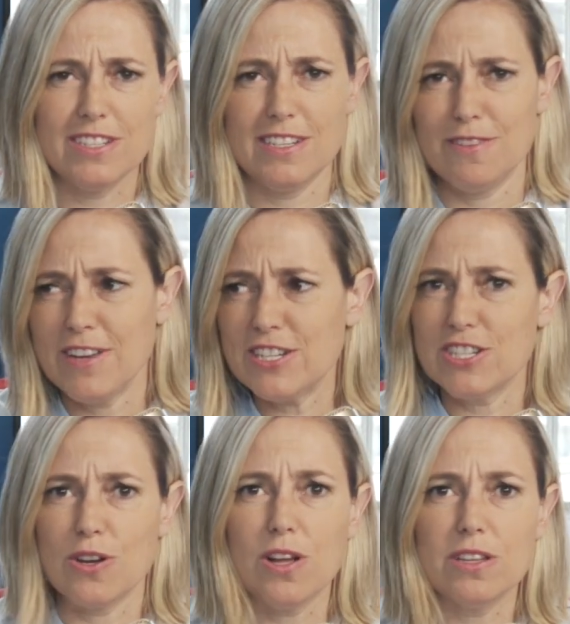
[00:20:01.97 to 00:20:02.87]

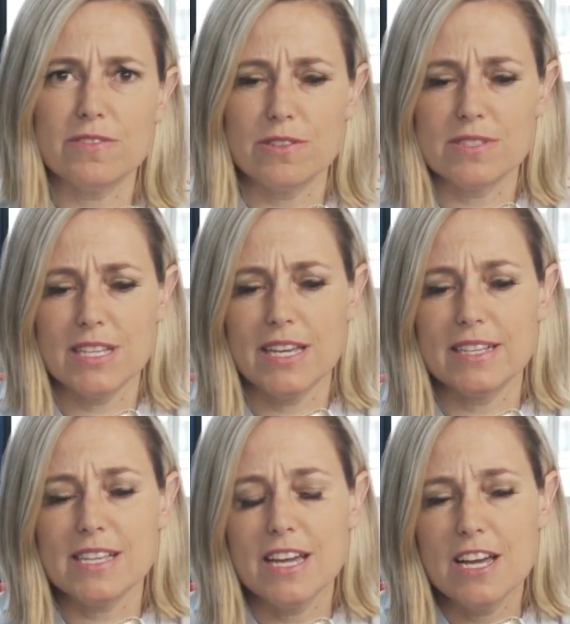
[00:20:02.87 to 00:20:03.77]
innovation, all of those
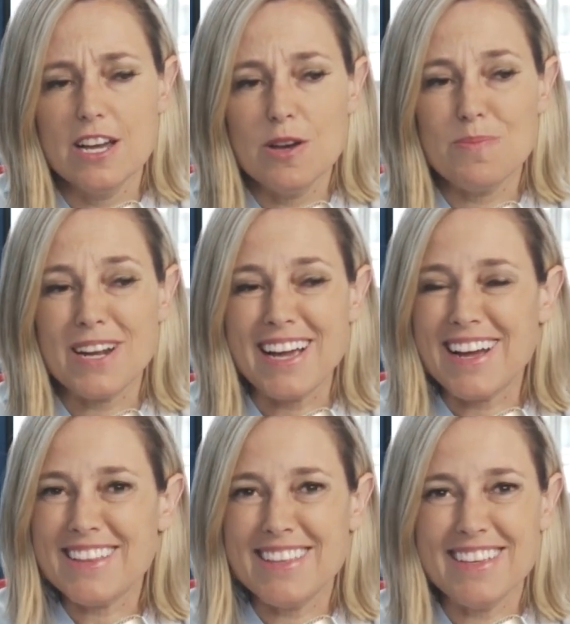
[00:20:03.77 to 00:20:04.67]
things. But
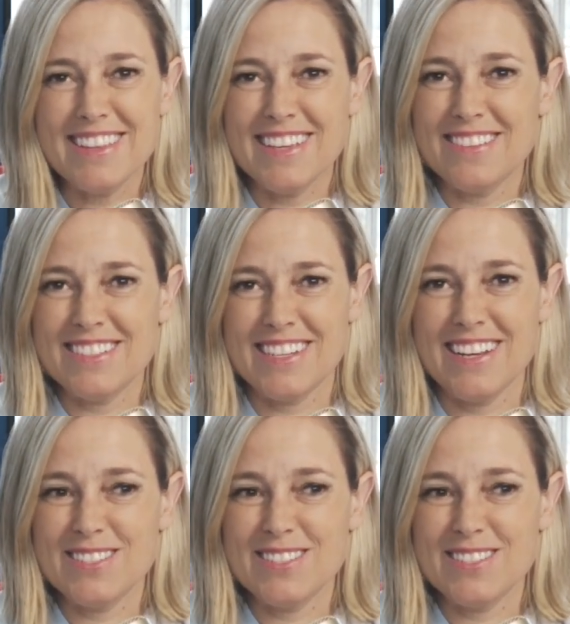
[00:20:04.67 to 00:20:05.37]
I think at the end of the day,